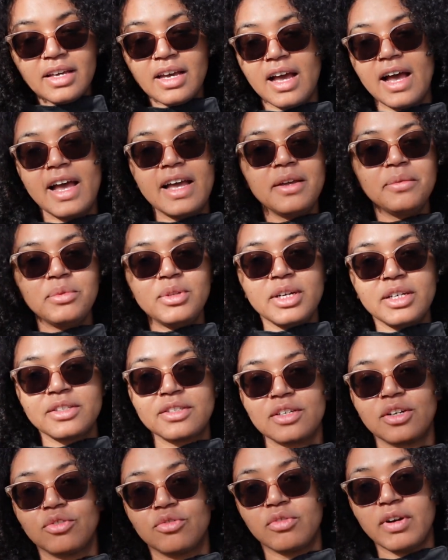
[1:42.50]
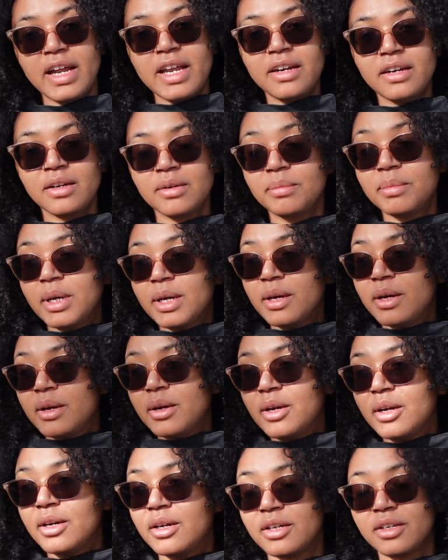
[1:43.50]
I am just a random
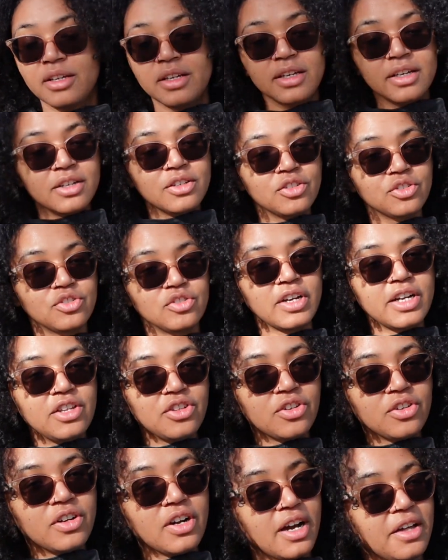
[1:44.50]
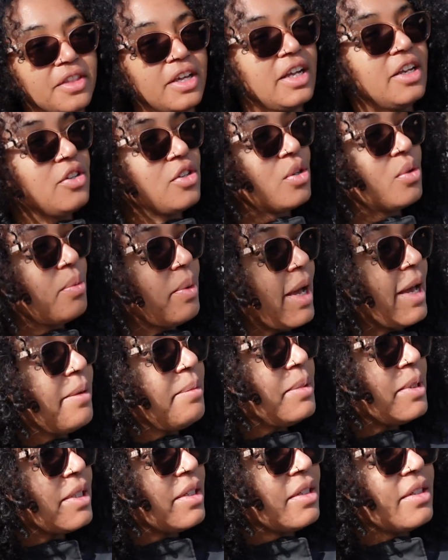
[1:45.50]
stranger on the
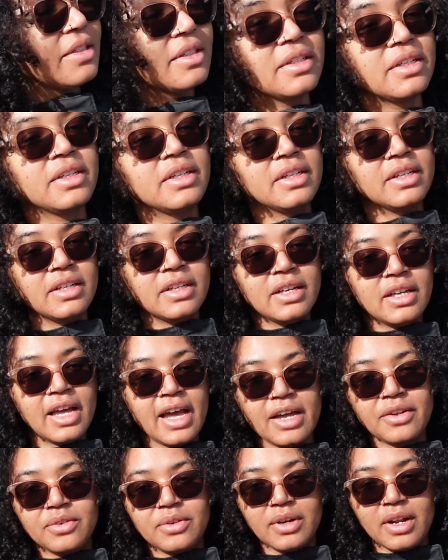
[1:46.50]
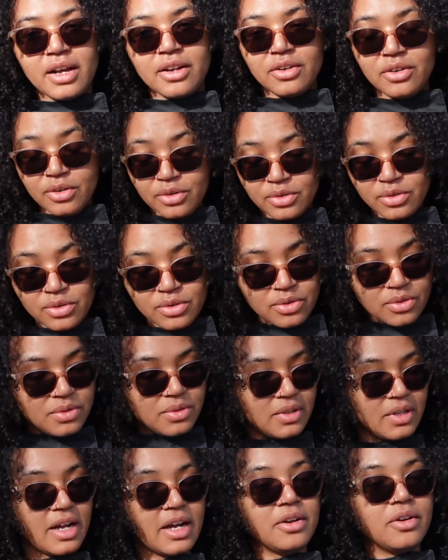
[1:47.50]
interwebs. I do not know you. You
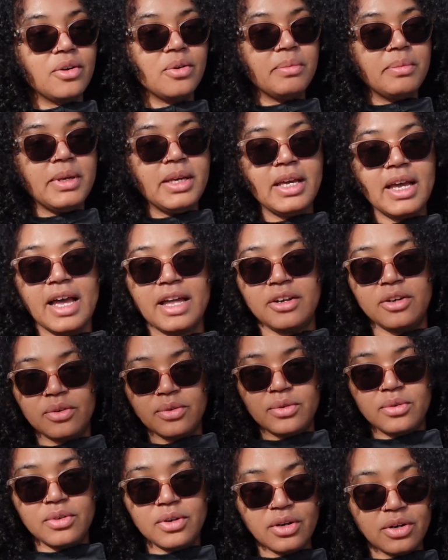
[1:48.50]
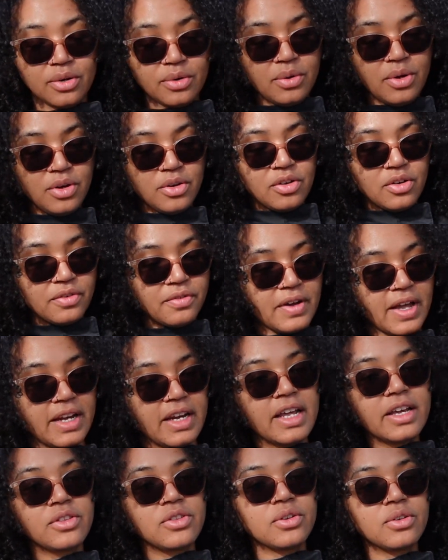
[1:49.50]
do not know me. I don't know your
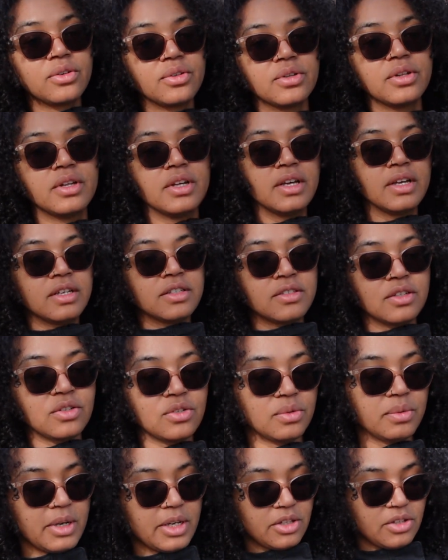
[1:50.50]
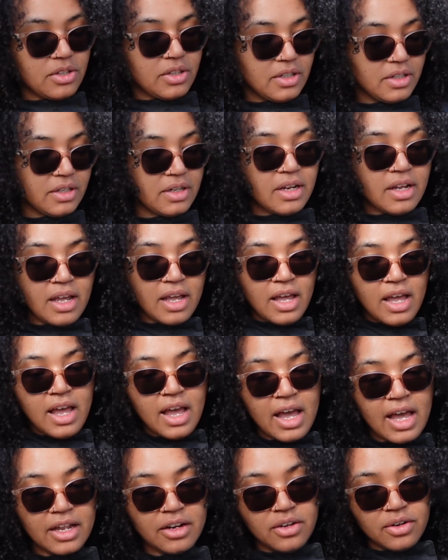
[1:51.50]
financial situation.
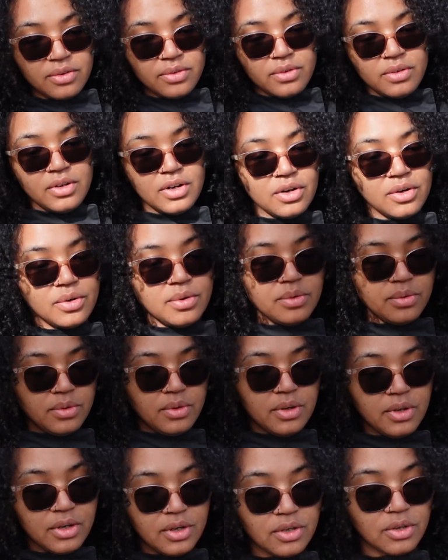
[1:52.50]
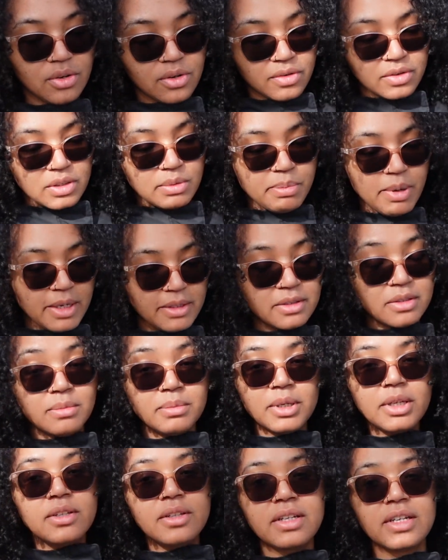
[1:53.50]
I don't know your
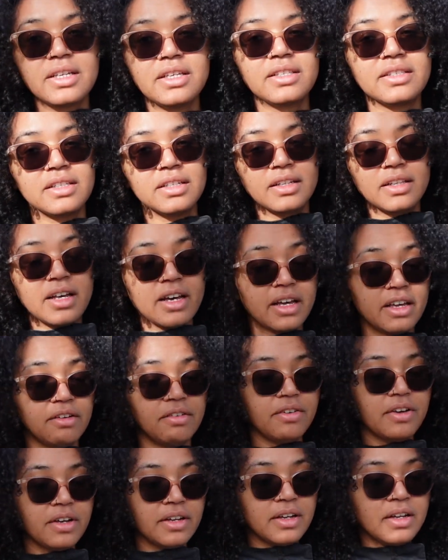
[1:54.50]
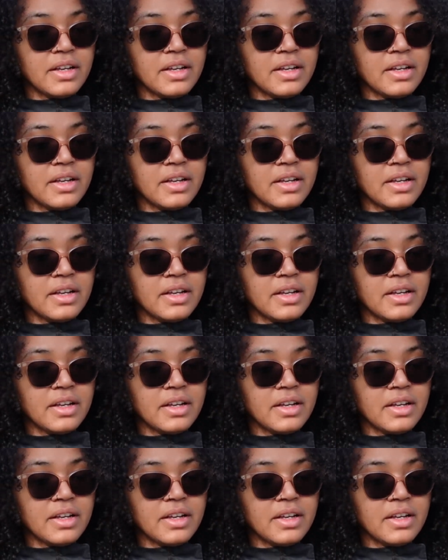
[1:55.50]
responsibilities in life.